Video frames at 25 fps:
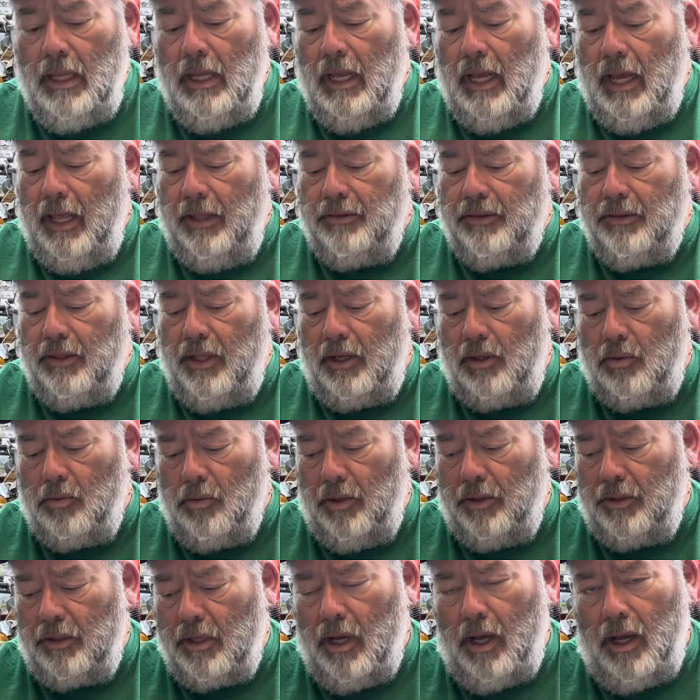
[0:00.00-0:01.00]
I think
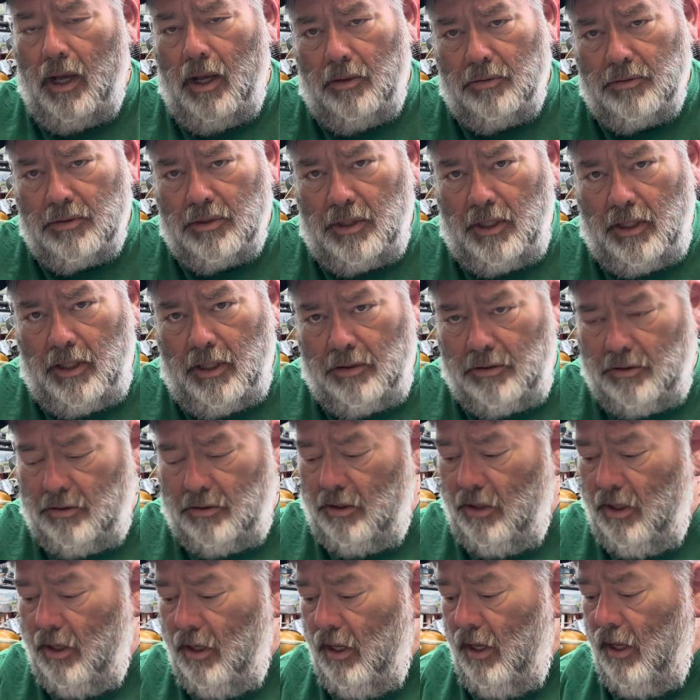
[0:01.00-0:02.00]
what caused this
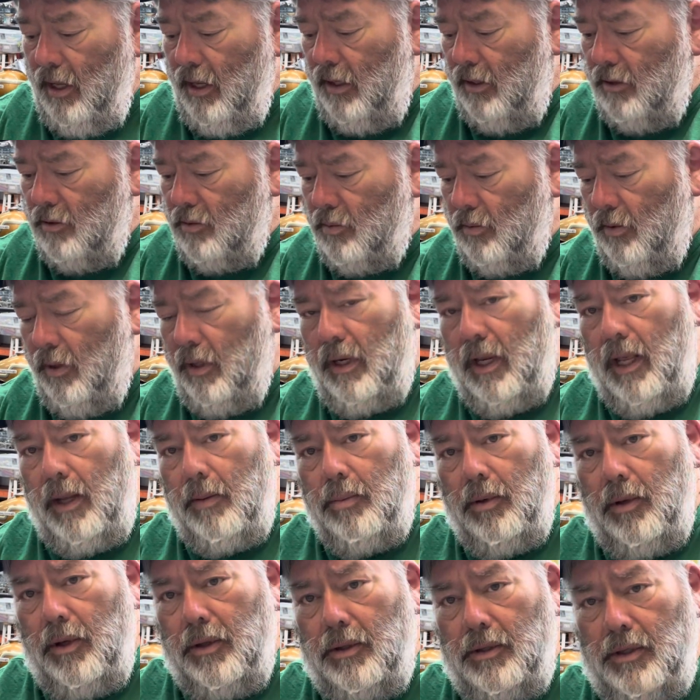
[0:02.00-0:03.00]
is when they
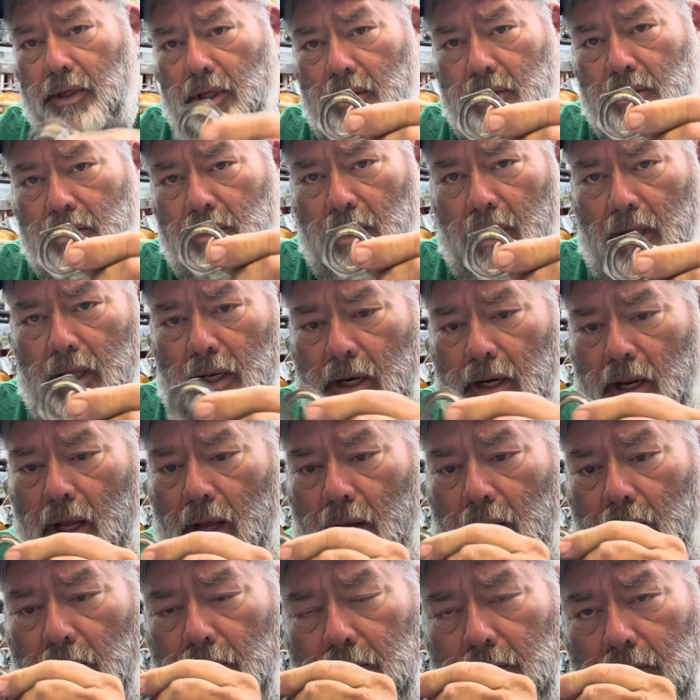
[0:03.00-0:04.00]
put this nut on,